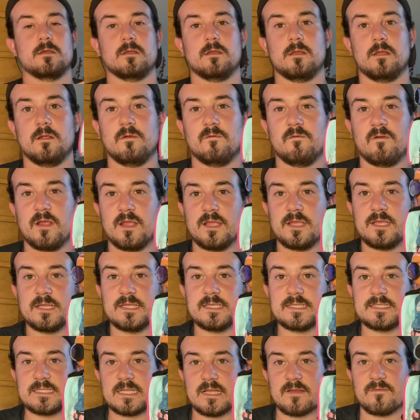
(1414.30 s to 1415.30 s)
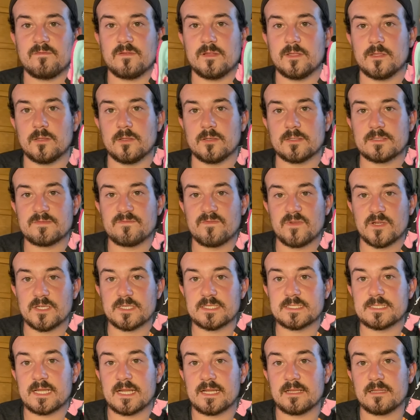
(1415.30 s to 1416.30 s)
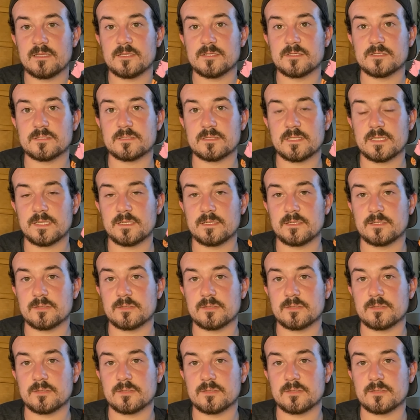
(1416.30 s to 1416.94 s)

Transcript: Alright, he just definitely looks very stylish, like